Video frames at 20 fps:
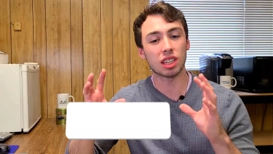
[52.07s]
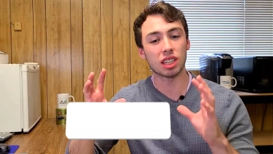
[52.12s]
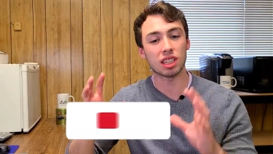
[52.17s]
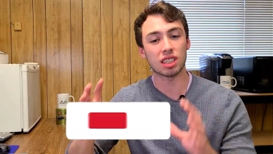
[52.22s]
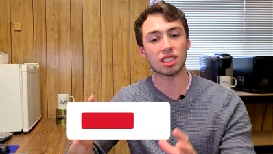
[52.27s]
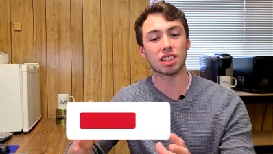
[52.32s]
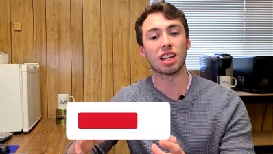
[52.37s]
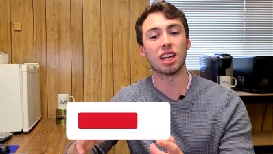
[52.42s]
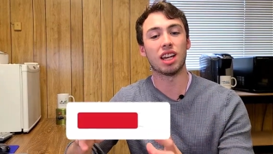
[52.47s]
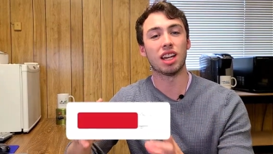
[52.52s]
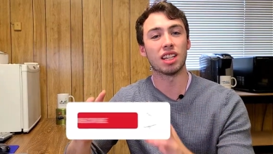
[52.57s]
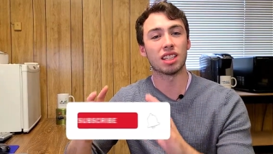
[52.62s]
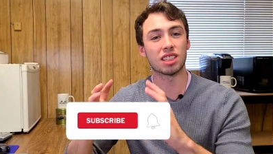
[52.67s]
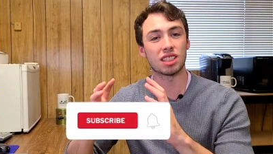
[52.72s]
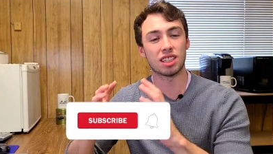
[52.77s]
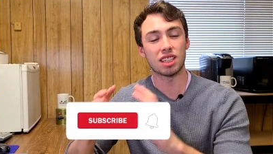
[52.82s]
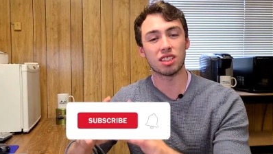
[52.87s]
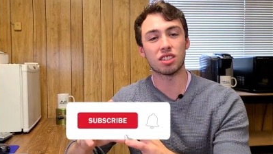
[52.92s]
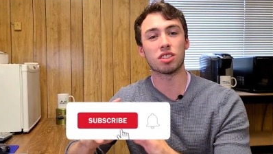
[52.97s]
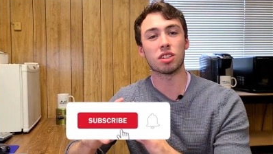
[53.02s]
this
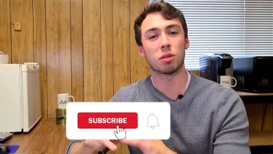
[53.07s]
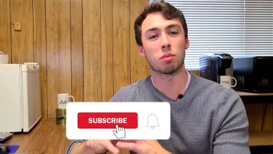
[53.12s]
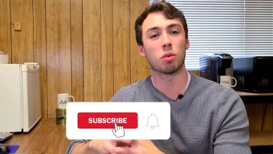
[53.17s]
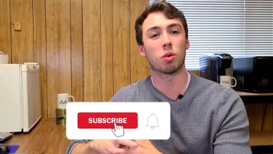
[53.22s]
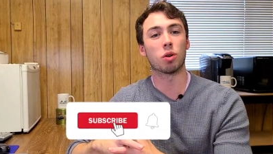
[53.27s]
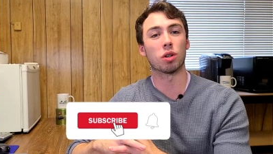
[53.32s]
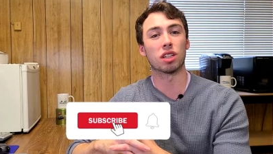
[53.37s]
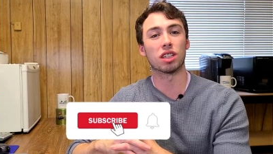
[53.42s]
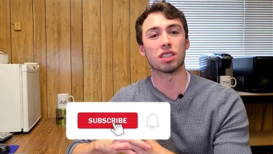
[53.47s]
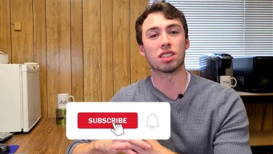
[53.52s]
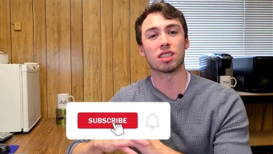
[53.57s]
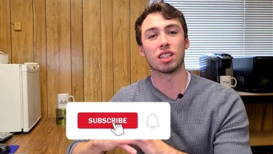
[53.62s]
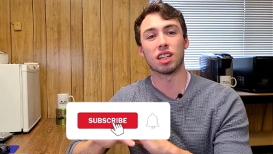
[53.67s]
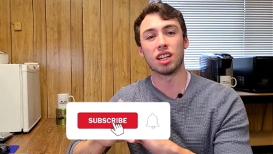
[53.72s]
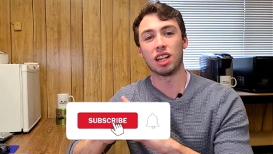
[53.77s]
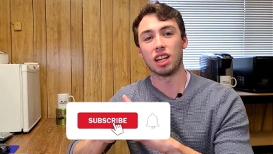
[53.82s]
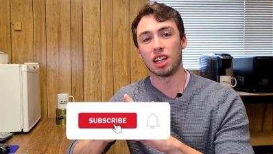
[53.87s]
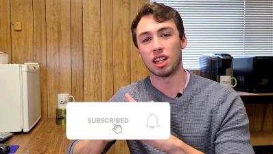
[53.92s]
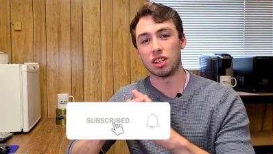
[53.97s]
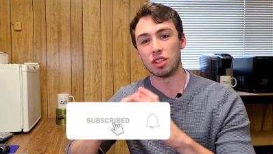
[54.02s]
system or this
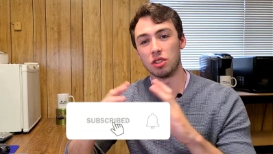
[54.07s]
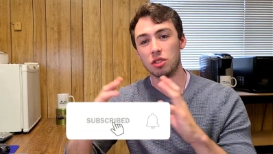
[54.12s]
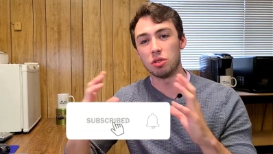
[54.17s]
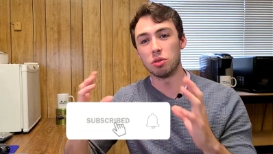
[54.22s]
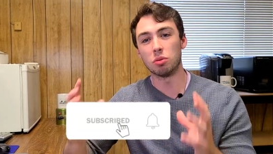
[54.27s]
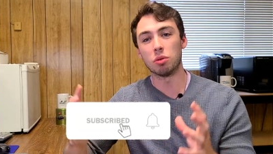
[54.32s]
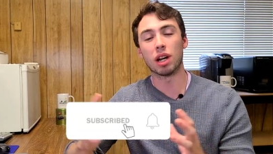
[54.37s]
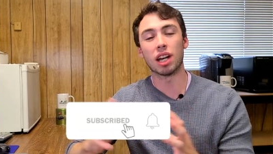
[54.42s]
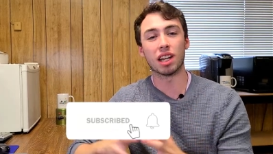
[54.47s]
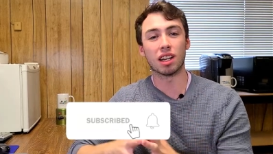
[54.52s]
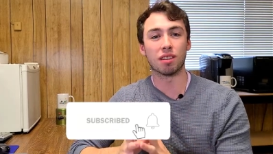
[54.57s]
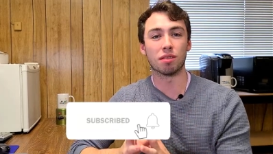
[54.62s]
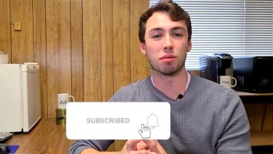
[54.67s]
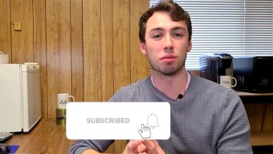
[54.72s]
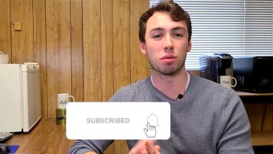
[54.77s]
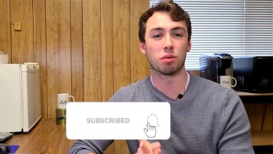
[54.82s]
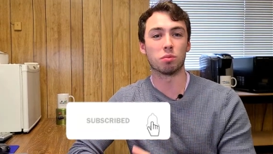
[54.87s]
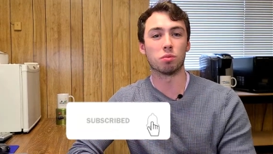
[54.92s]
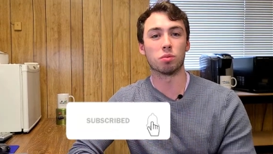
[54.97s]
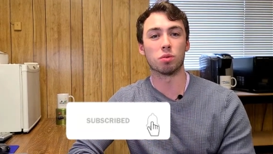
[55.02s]
new way of
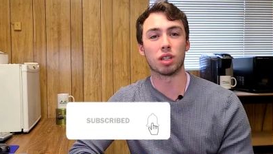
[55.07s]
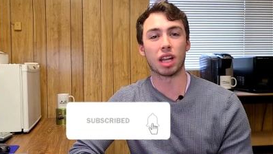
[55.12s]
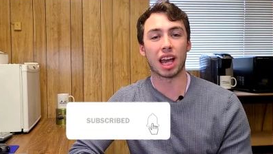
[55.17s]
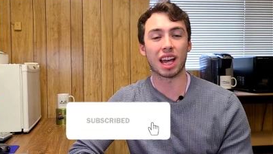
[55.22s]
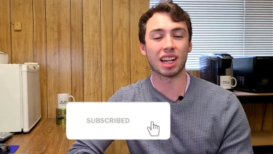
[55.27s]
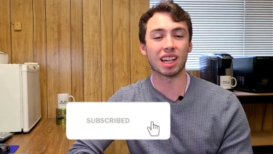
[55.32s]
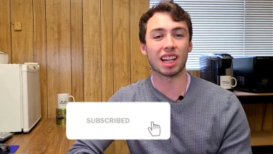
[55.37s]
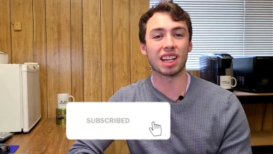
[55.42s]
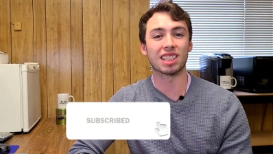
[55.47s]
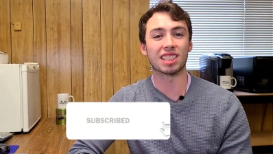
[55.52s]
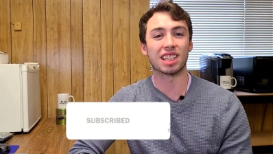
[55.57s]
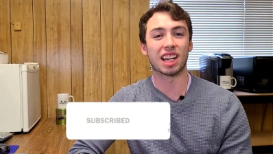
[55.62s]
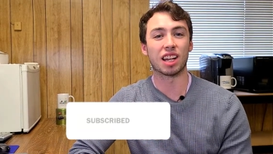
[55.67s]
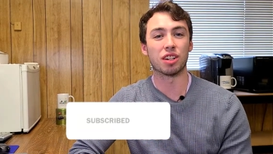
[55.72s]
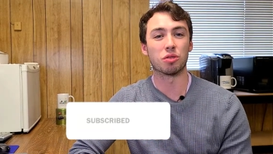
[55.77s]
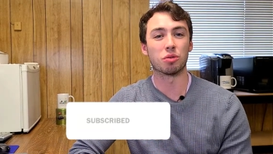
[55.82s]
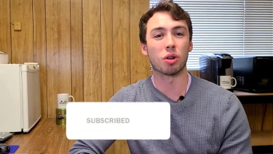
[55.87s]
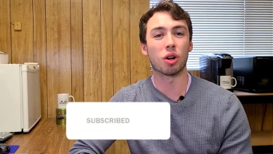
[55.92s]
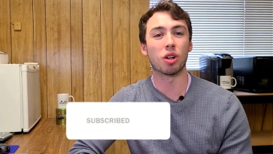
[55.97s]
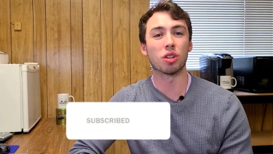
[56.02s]
analyzing
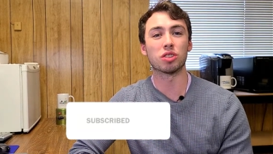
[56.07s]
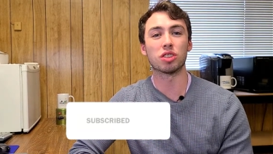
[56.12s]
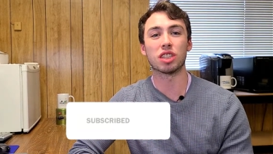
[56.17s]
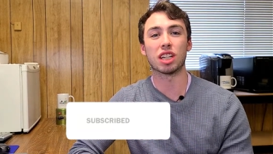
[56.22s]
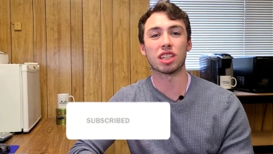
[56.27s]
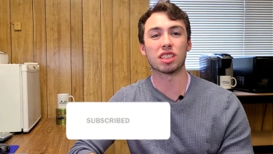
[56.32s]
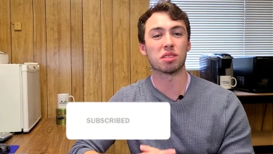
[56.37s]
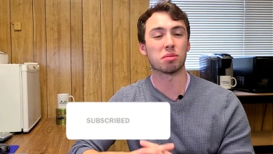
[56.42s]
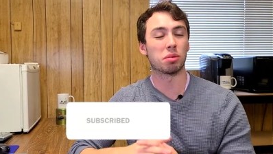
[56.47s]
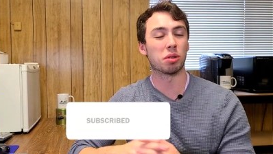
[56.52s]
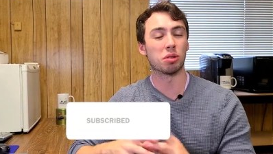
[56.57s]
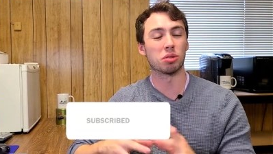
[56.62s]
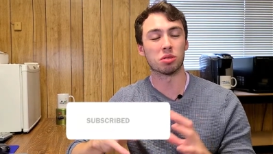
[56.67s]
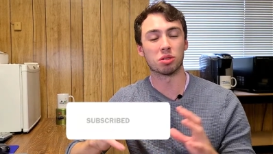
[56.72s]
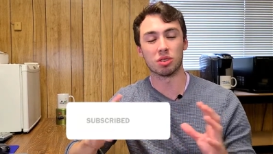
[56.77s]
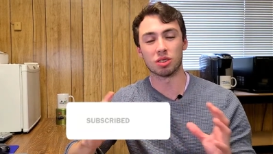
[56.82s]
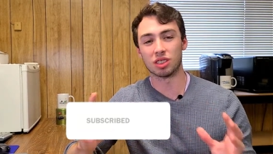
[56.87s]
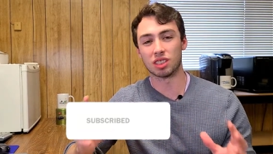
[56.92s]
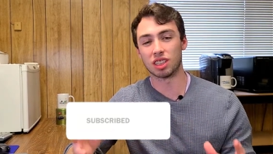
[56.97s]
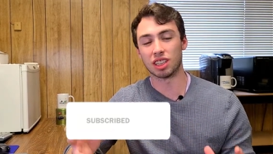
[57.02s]
hydrology as opposed
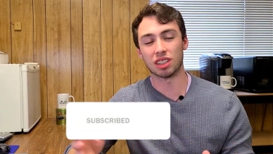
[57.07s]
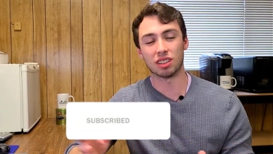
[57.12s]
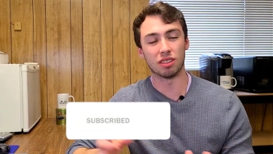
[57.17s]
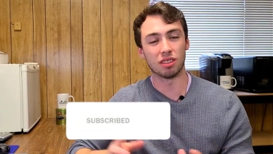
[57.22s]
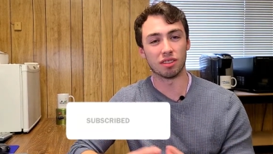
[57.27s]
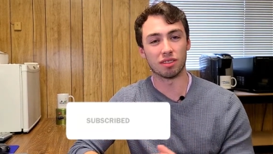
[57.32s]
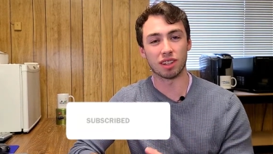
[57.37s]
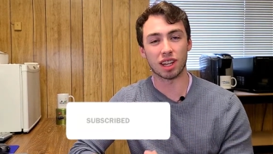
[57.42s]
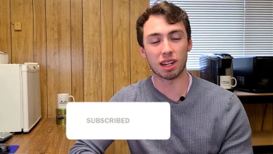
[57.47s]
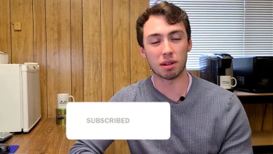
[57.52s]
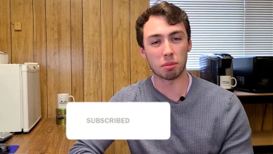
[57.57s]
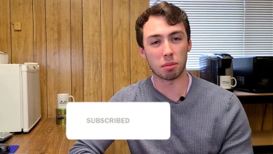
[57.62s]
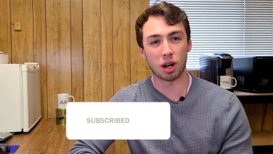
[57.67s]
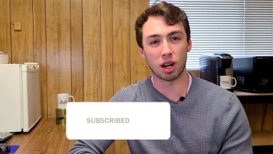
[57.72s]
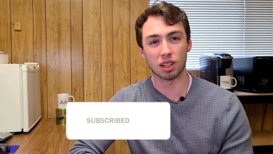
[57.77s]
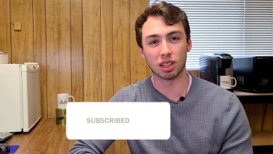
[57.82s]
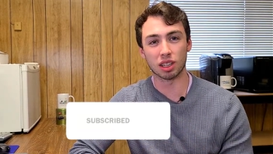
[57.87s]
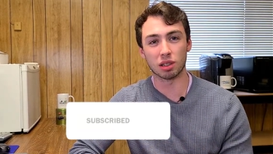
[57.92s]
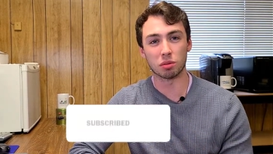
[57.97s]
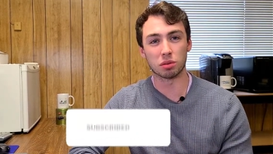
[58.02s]
to single event
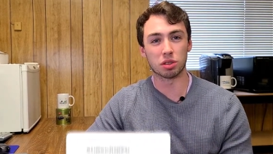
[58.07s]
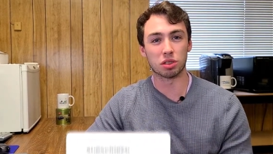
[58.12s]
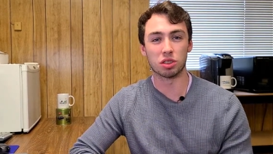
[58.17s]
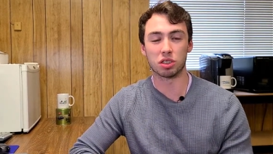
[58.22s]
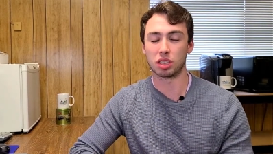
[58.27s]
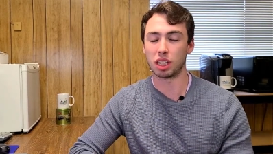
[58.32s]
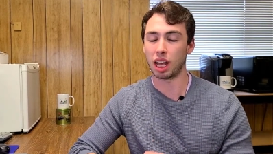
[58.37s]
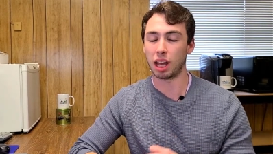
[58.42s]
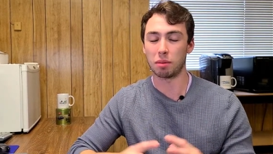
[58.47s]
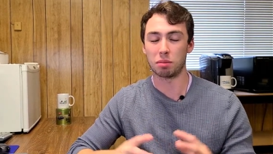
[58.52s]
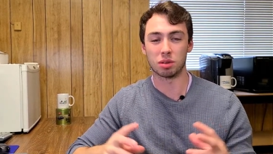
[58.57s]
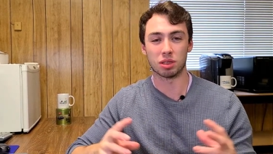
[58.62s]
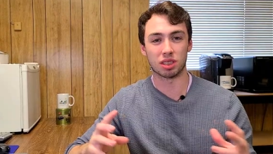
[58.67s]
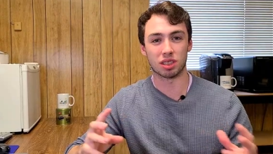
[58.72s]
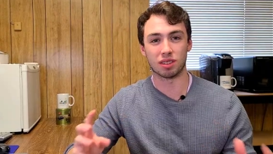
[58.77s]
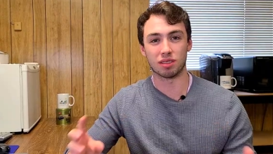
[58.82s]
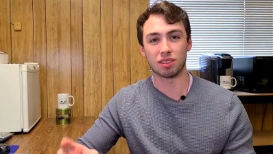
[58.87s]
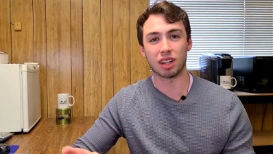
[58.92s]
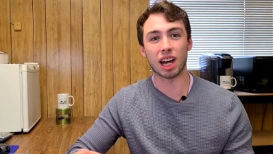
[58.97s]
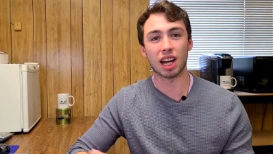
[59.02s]
modeling, which just happens in
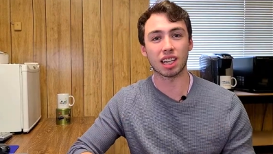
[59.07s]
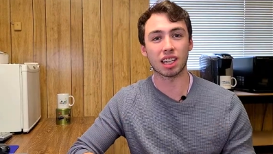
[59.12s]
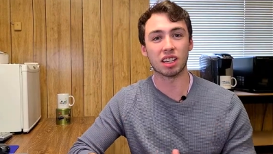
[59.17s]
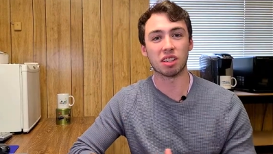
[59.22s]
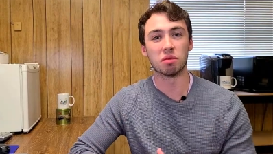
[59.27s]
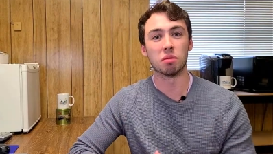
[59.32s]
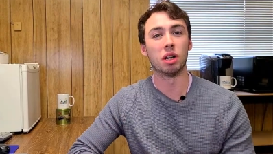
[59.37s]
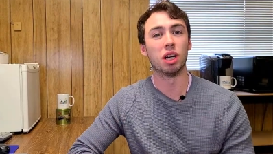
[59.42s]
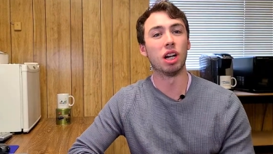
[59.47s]
a vacuum,